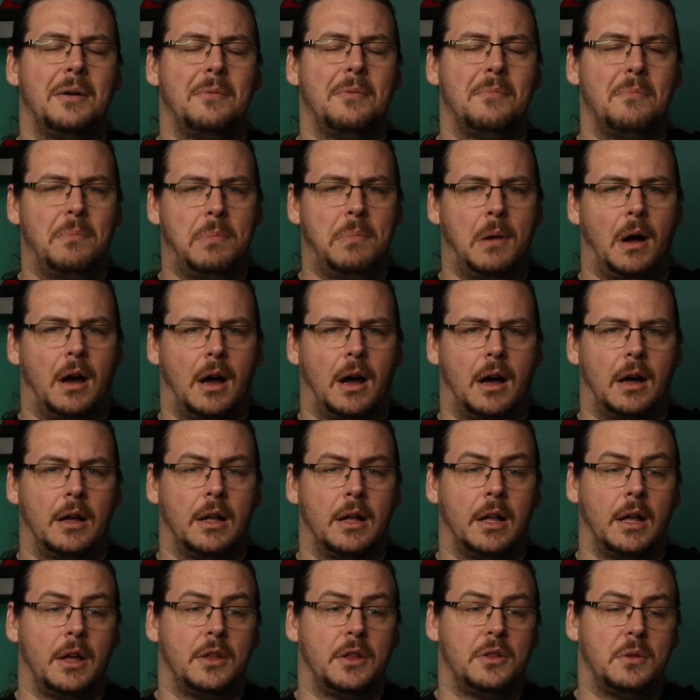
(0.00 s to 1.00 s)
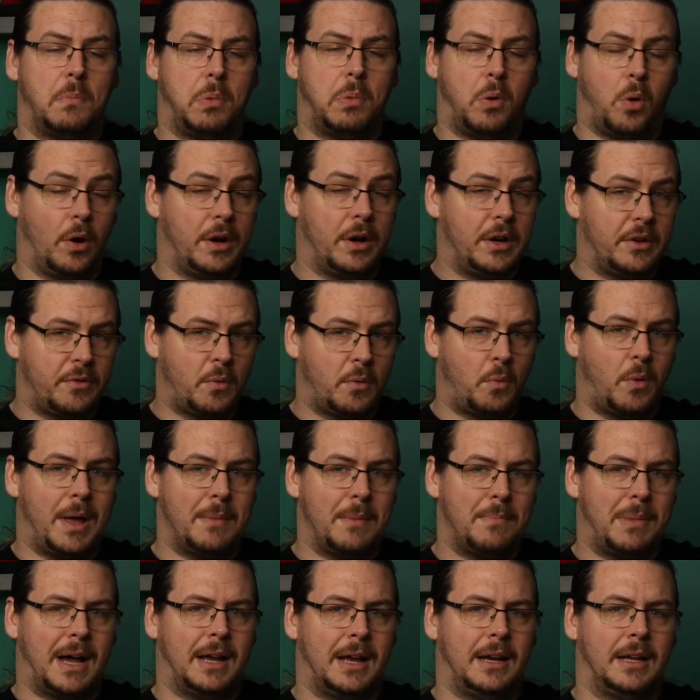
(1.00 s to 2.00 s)
But the point of a wet
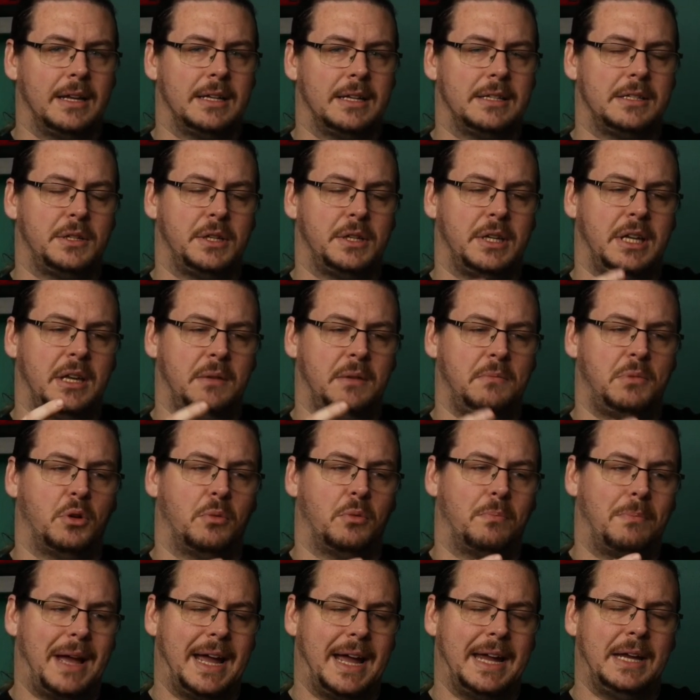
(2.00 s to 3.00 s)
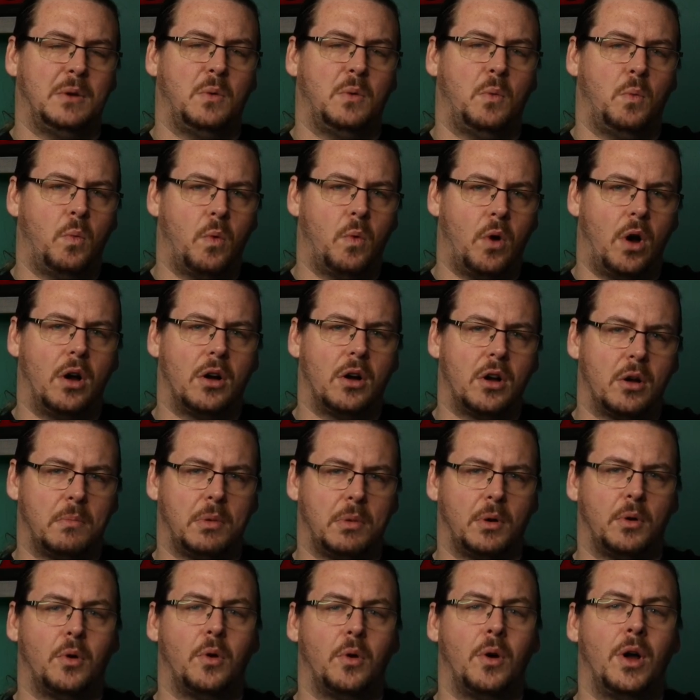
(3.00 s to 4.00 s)
palette is to keep your paint
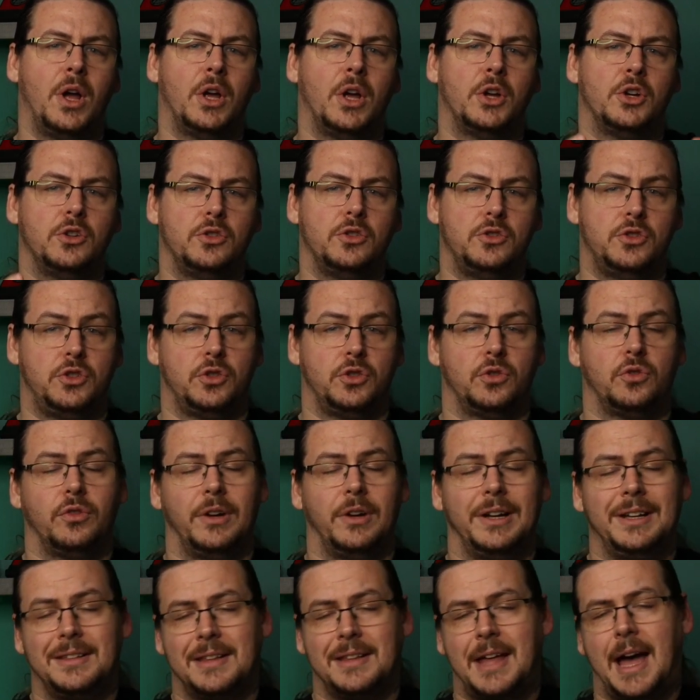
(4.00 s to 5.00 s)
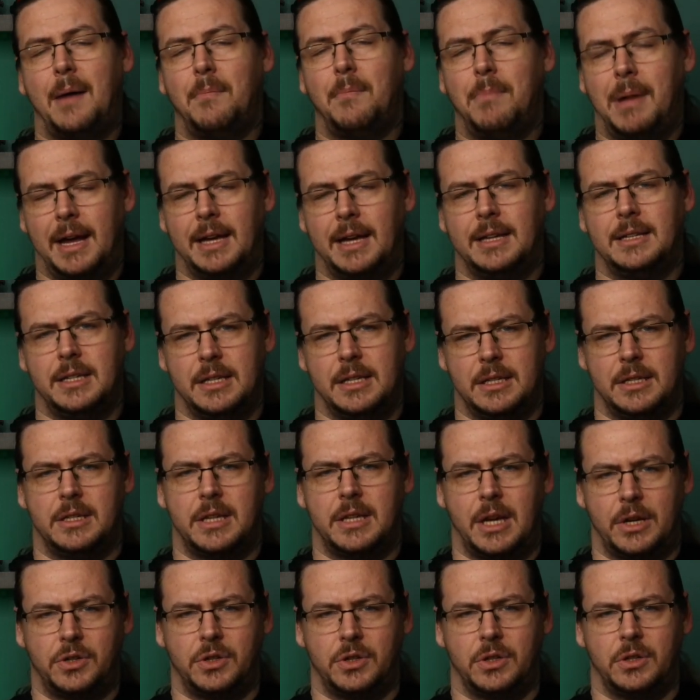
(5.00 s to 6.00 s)
workable during that painting
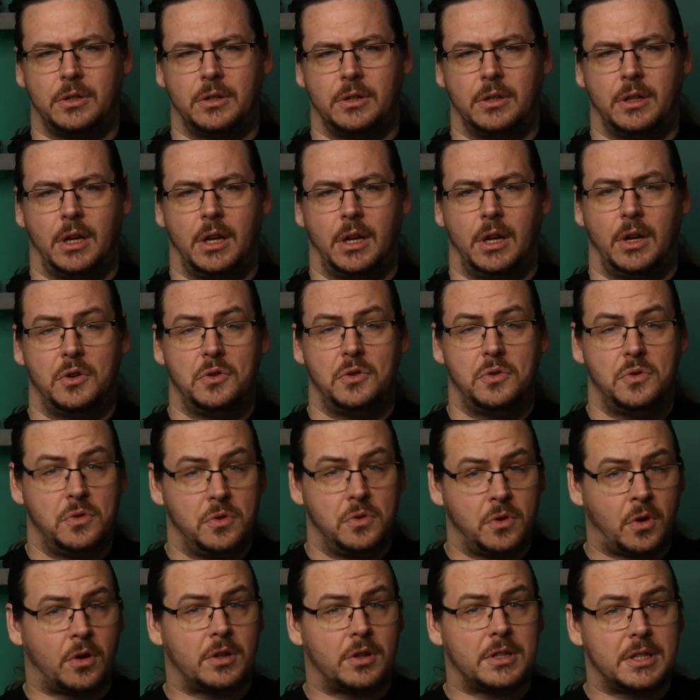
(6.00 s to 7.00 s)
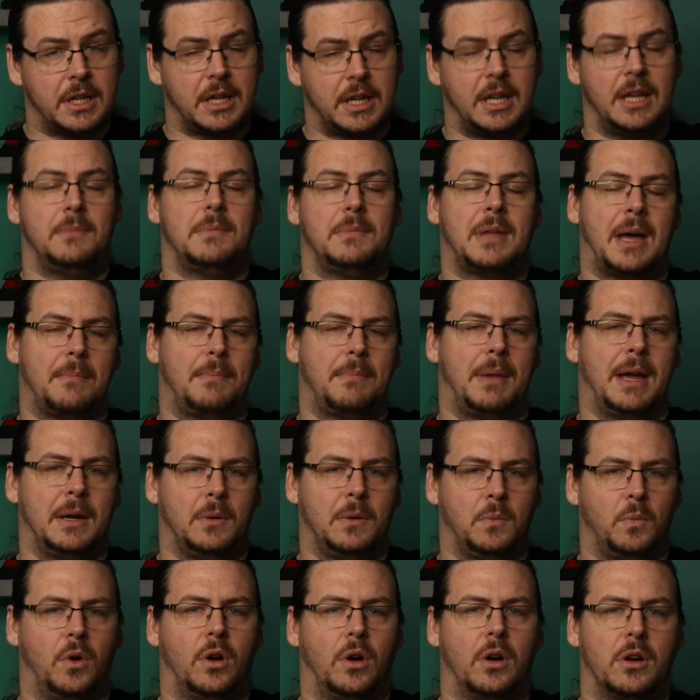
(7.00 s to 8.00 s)
session, not to keep that paint
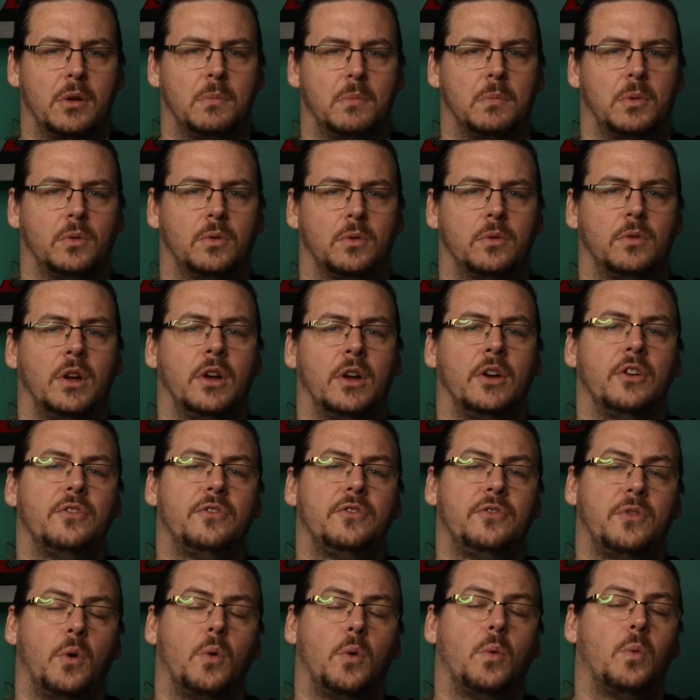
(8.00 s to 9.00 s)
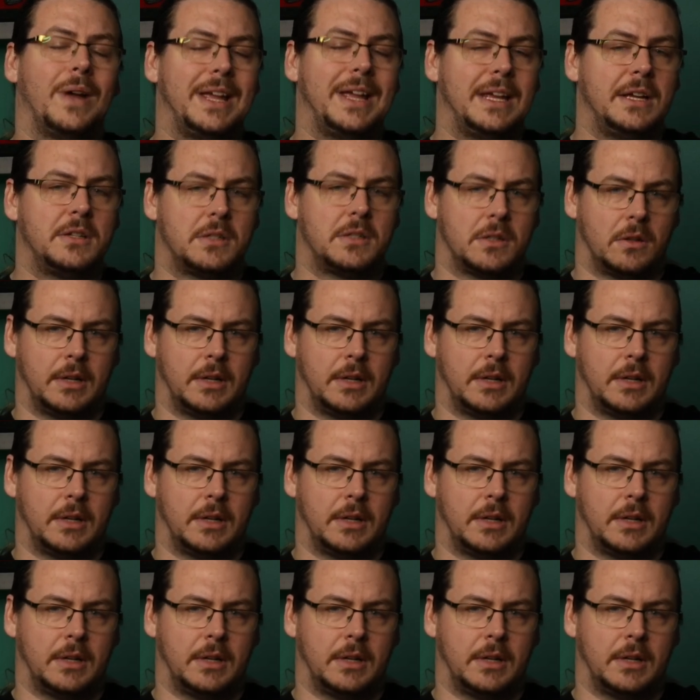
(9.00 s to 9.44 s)
workable for weeks on